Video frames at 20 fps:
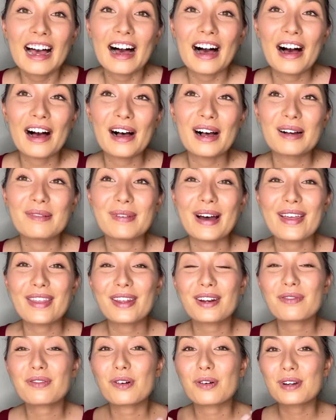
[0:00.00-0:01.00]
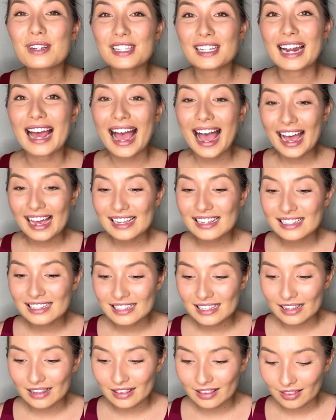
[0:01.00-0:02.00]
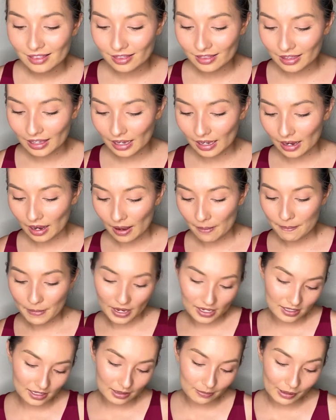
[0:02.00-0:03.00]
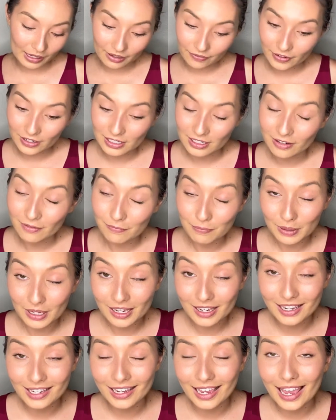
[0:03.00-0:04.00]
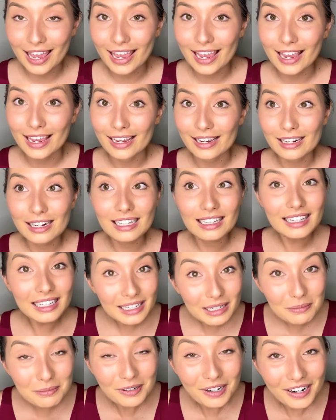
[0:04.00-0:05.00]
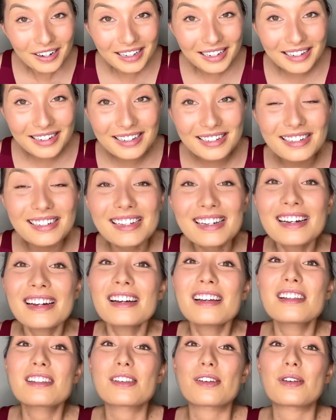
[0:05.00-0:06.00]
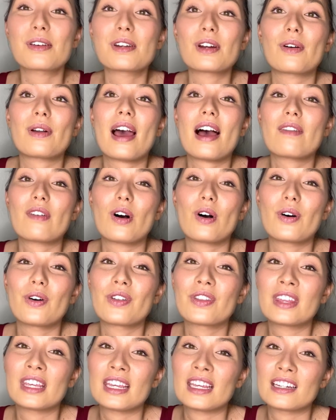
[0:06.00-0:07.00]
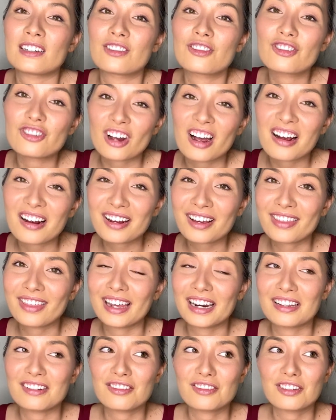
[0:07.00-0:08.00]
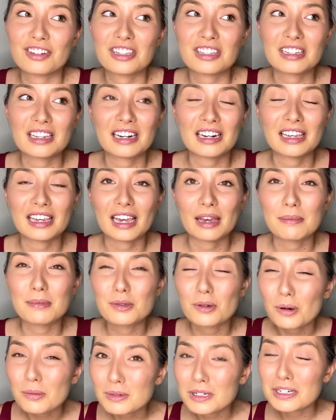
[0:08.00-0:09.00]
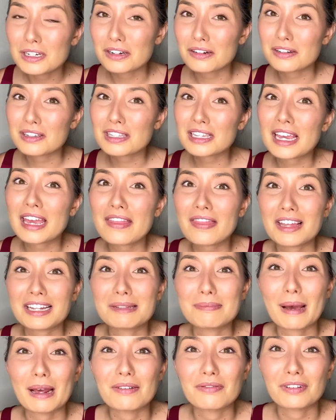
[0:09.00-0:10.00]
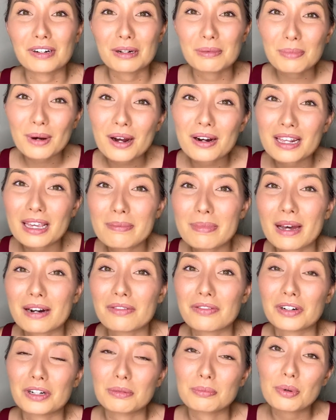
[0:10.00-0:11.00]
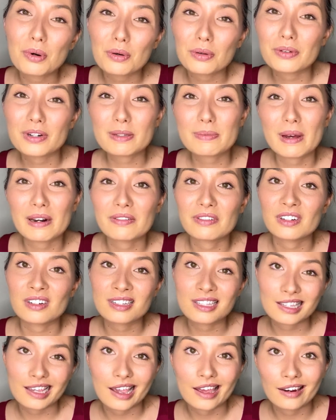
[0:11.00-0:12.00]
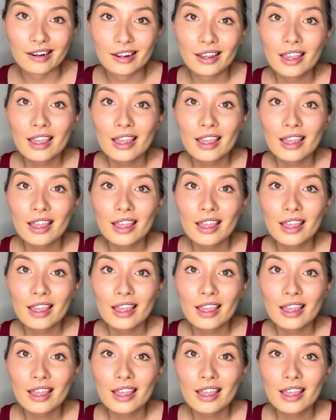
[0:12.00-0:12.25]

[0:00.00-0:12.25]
Um, and then of course it has the amazing benefit of being a clean product so you don't have all the junk that is just gonna get absorbed into your skin. That's bad for your body, bad for your pores, bad for your skin,